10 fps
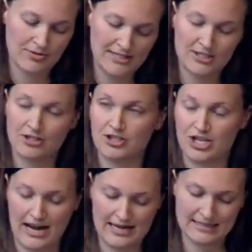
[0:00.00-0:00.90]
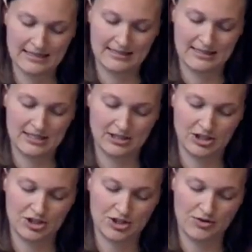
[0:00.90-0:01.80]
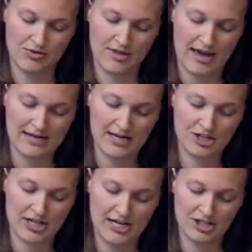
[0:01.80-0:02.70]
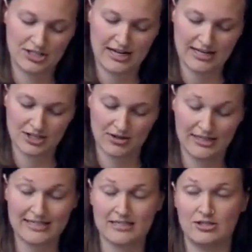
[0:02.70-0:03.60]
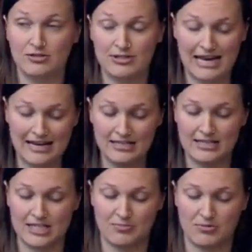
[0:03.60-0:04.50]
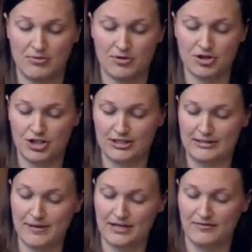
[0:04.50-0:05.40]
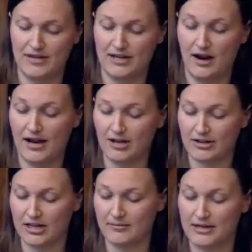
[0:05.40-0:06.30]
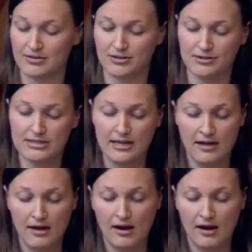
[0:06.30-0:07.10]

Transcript: research has consistently shown that education tax credits do tend to disproportionately benefit higher income households,